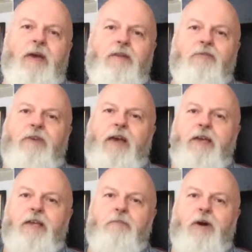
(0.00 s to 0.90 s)
metal
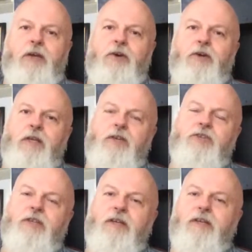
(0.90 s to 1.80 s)
fan in my
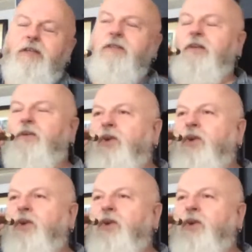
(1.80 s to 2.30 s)
earliest days.